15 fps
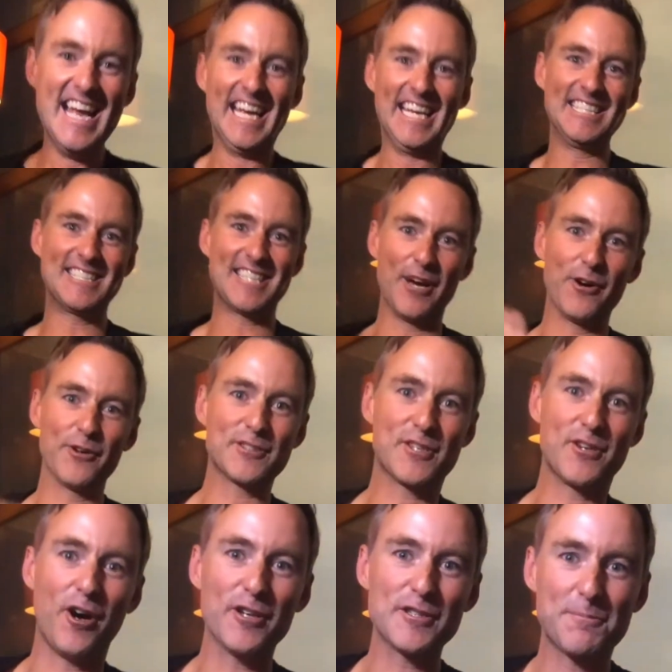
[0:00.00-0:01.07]
He tells
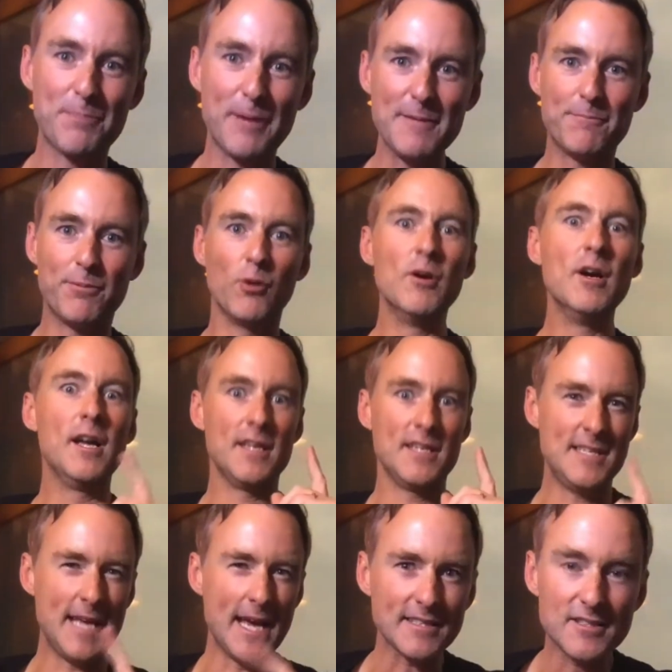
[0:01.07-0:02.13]
God's people,
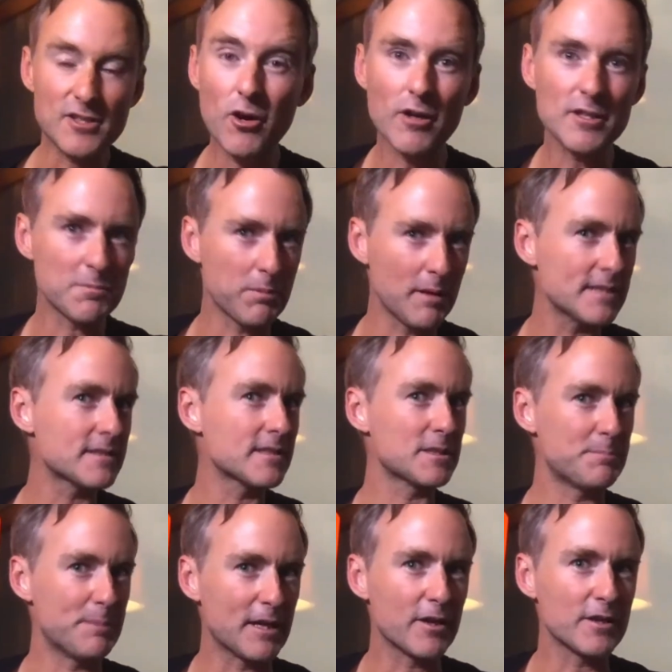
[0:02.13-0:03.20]
yes, God's blessed us
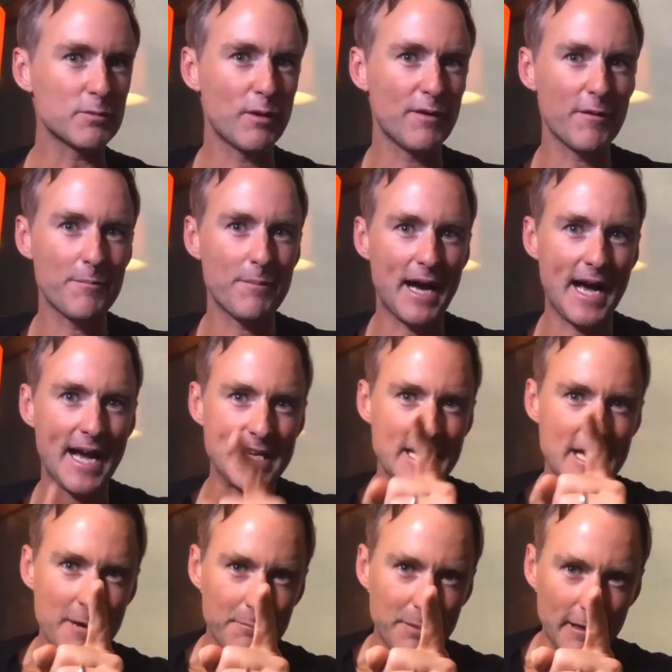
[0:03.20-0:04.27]
because we've obeyed,
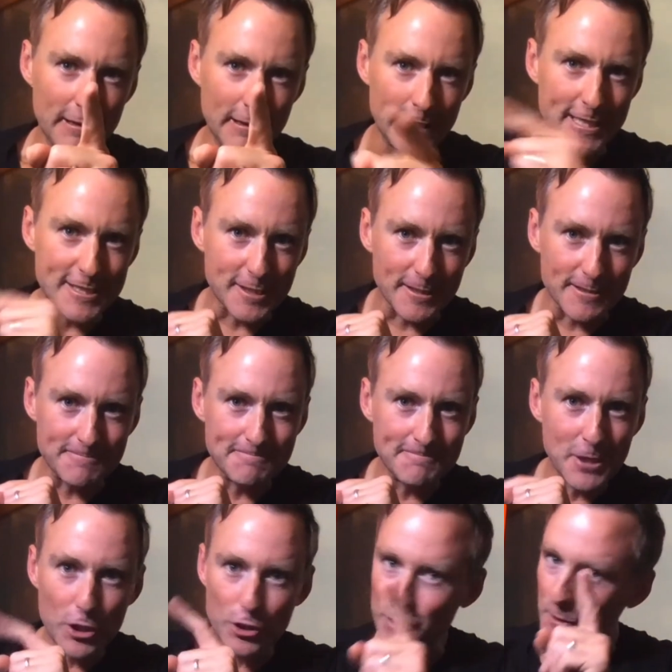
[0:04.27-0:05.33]
but listen,
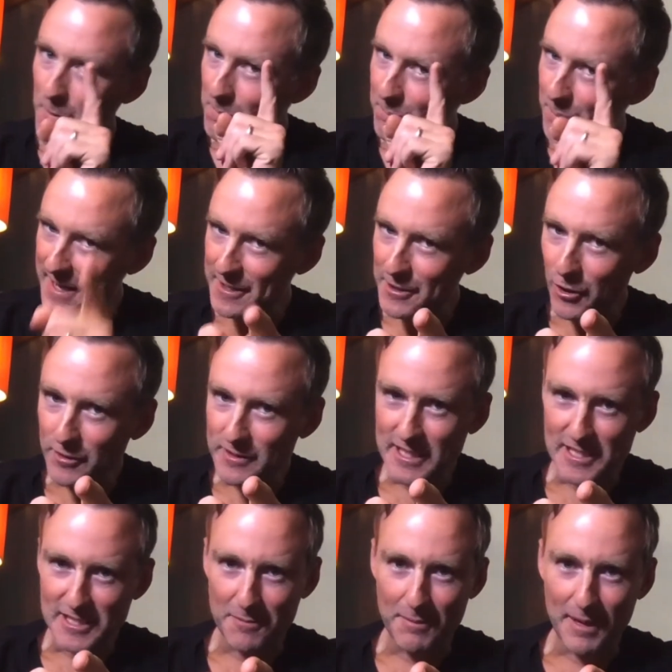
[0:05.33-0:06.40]
you better not
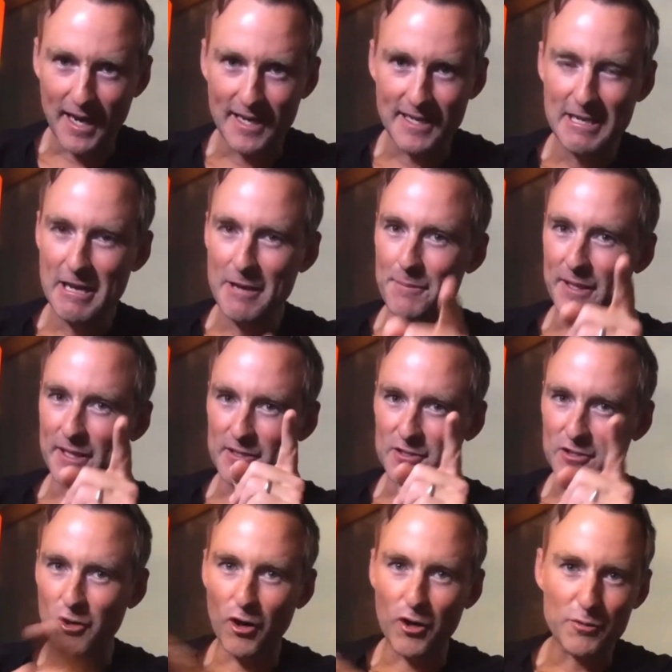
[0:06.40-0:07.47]
disobey because
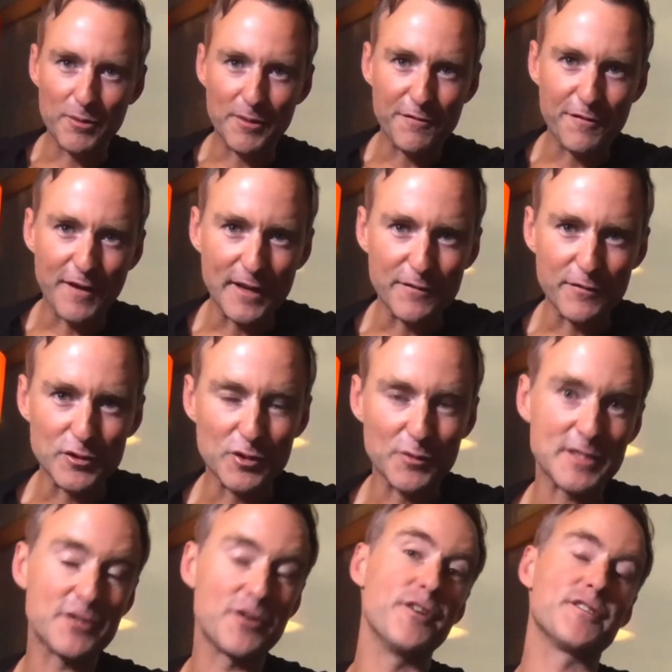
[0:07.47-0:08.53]
God will be faithful to
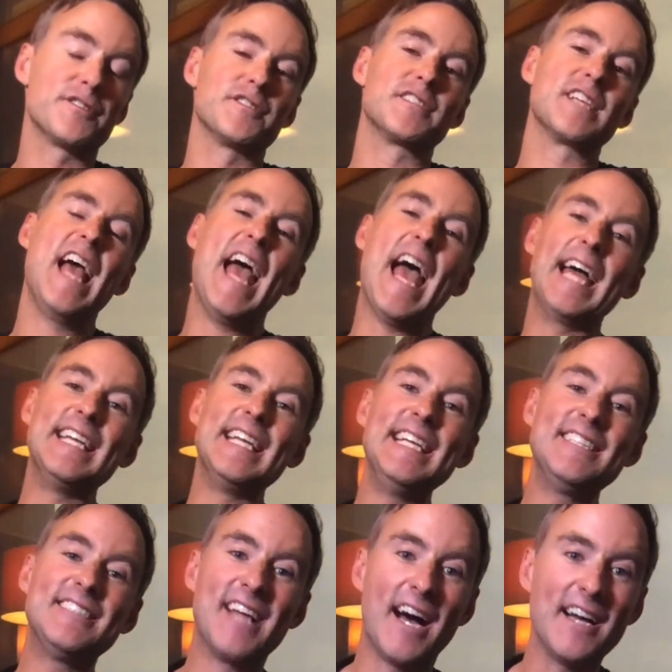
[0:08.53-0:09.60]
his curses. And
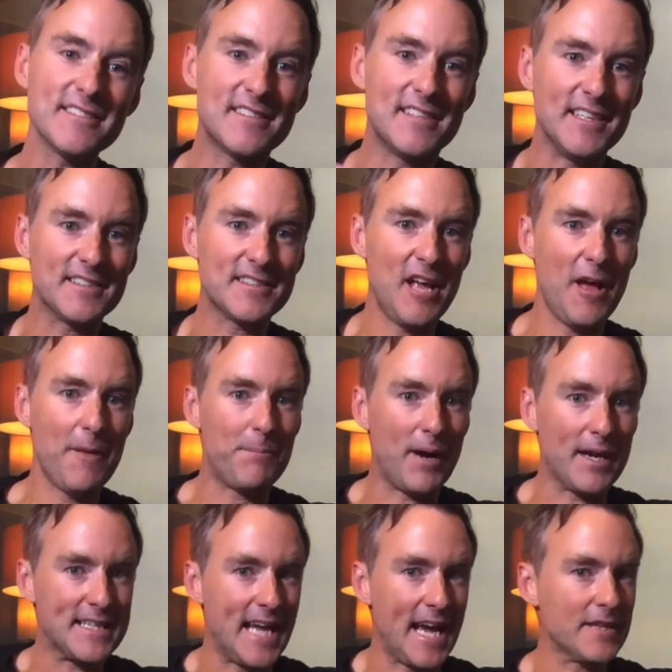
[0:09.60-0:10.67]
he does this
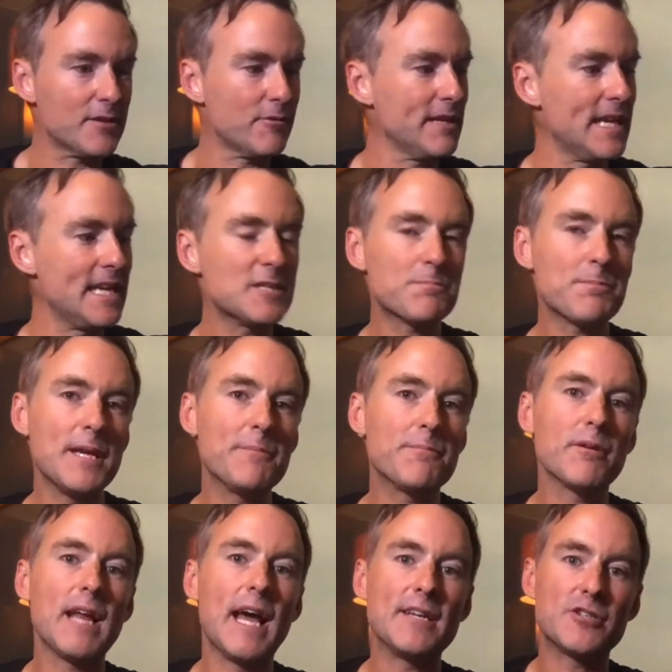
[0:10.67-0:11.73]
by gathering his
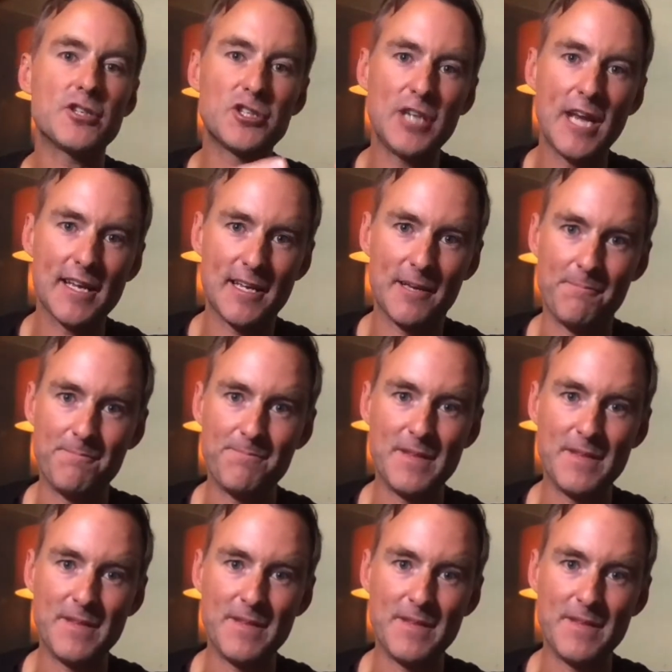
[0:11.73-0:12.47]
people at Shechem.